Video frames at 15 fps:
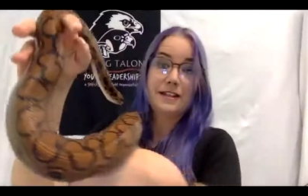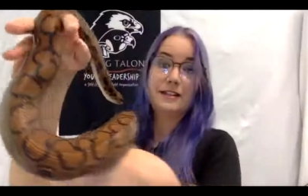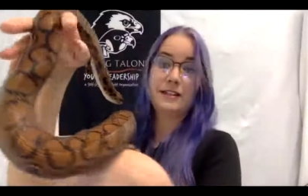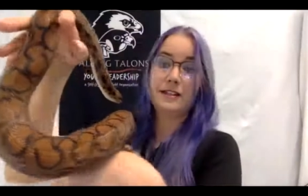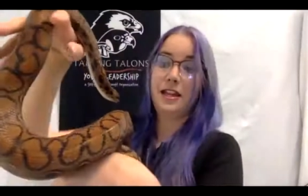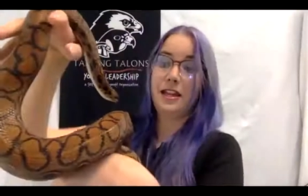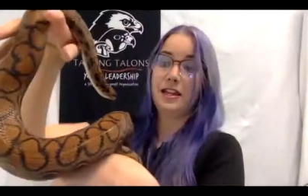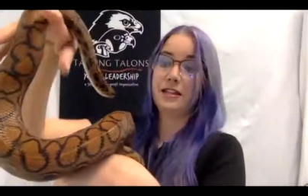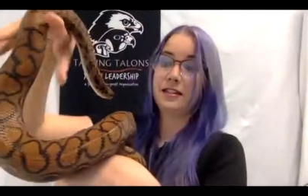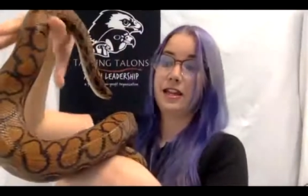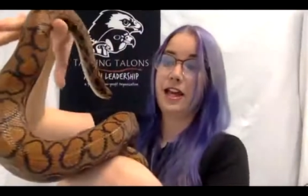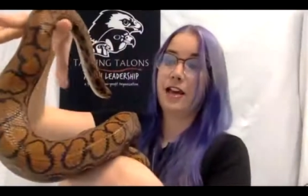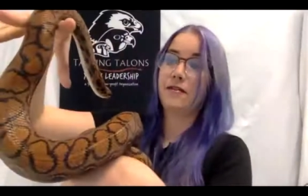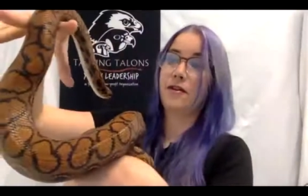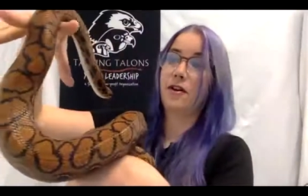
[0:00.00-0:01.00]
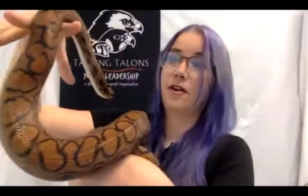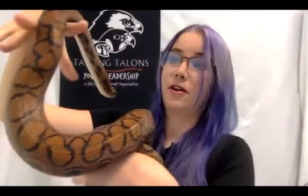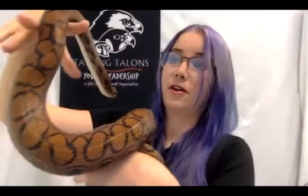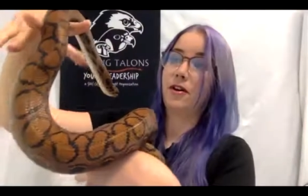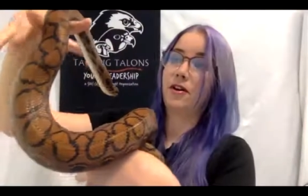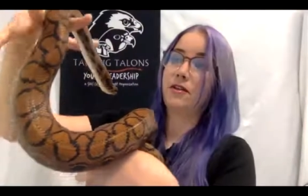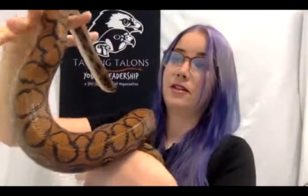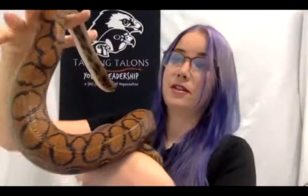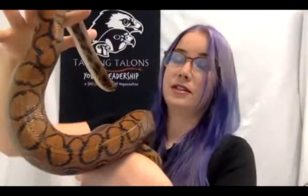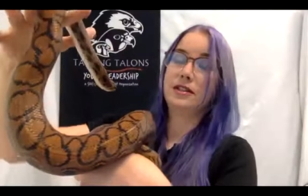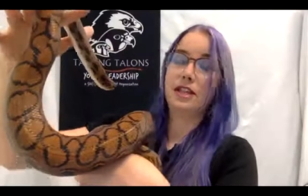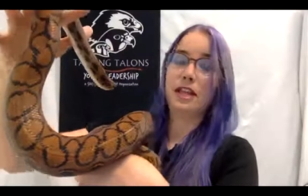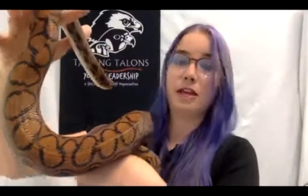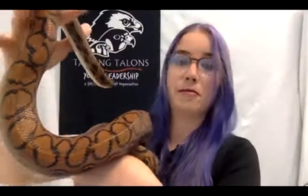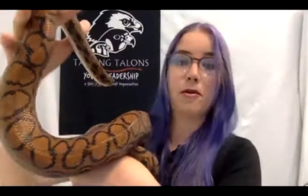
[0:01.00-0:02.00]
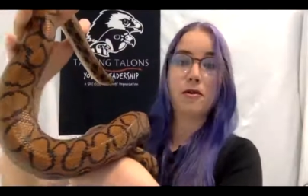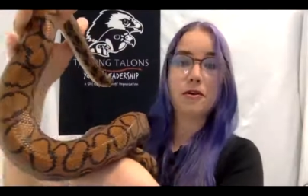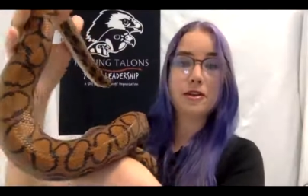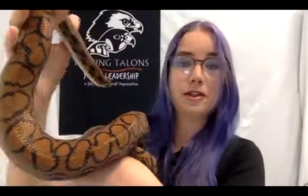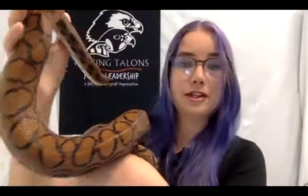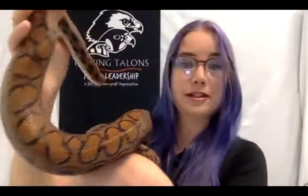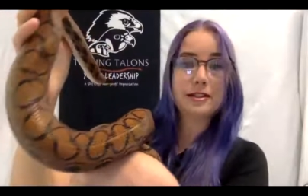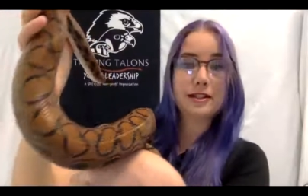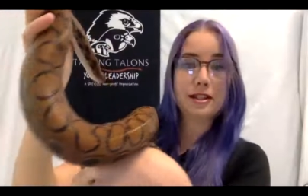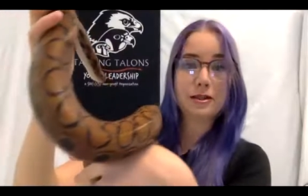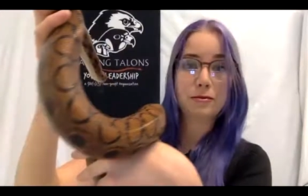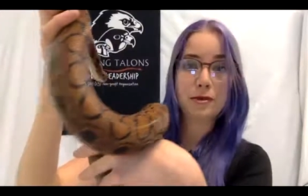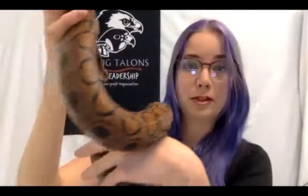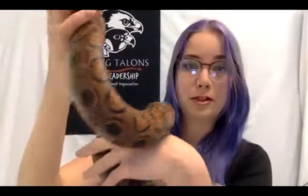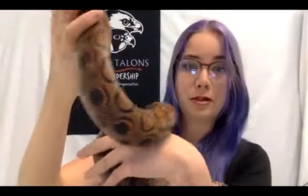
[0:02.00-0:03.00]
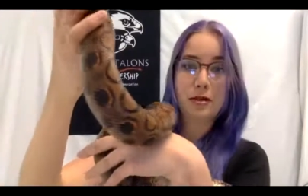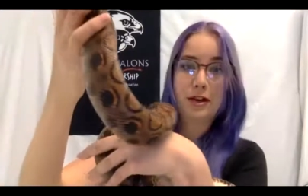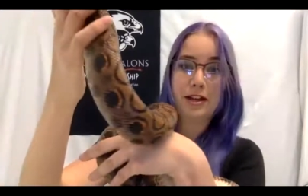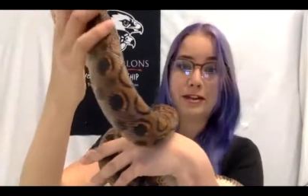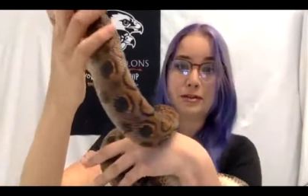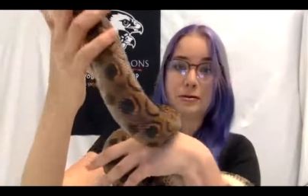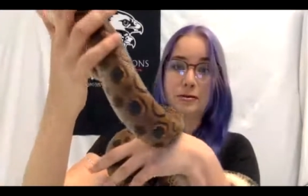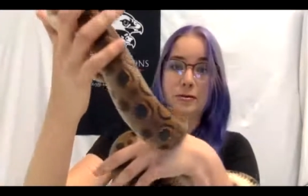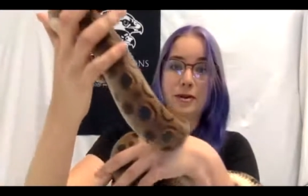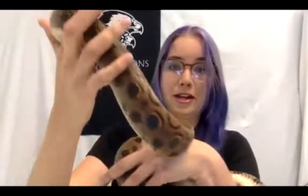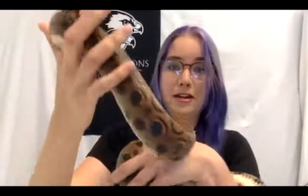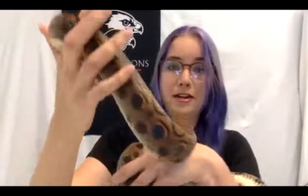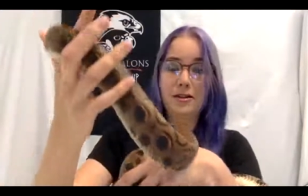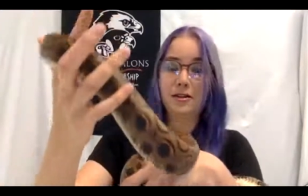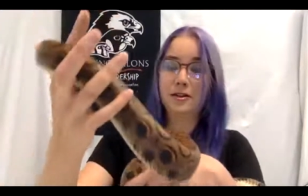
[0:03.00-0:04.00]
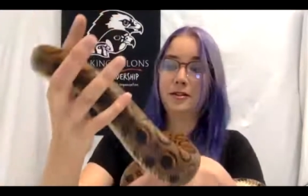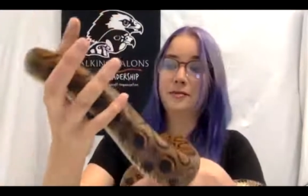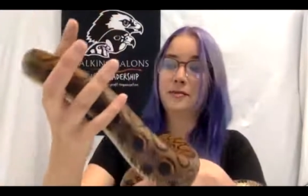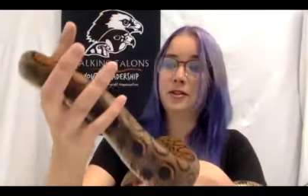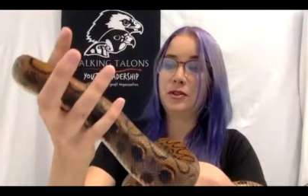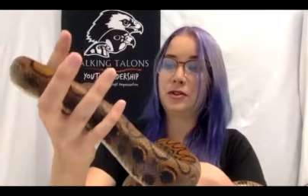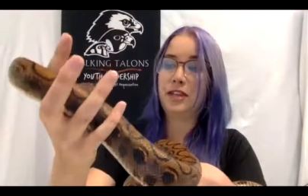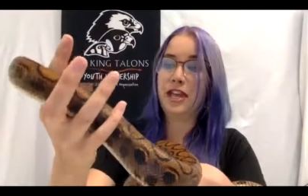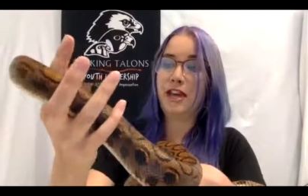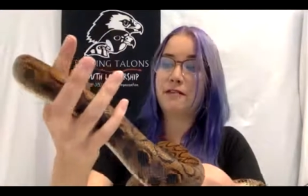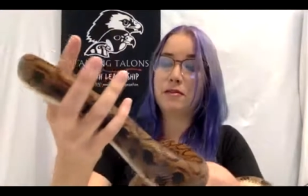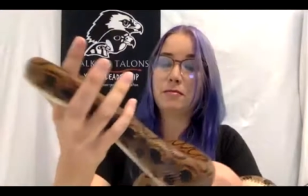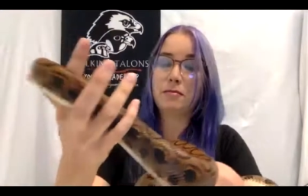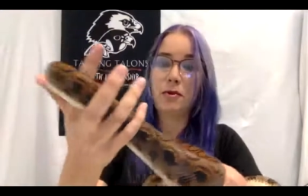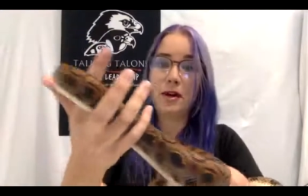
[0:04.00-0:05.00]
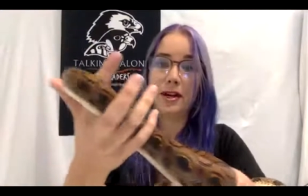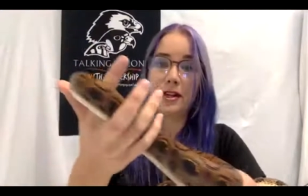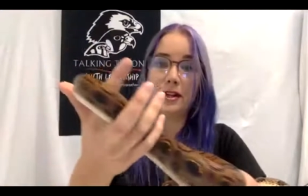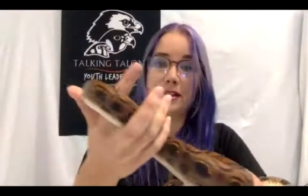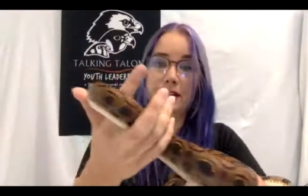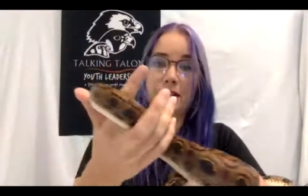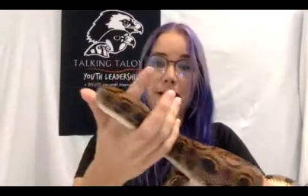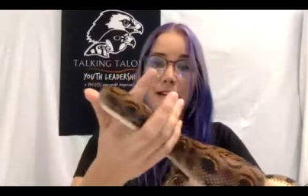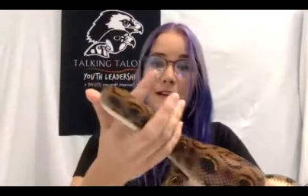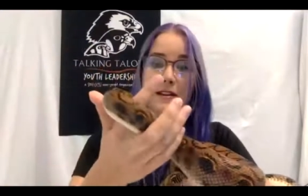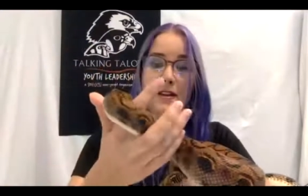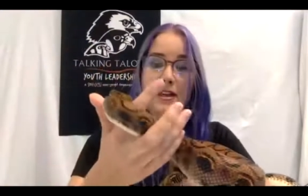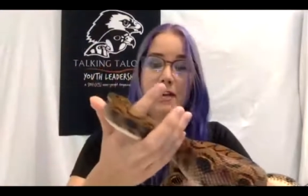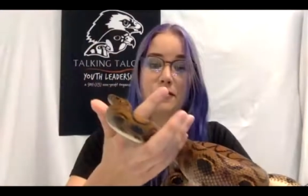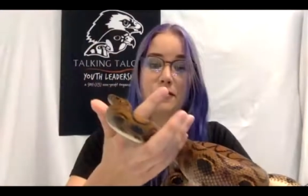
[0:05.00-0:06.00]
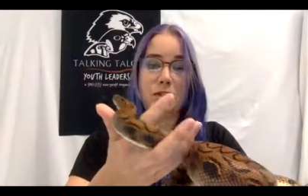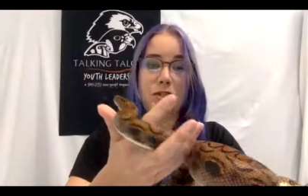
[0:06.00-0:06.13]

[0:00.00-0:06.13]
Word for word: Snakes have all the same organs as we do as well. So they have a brain, they have a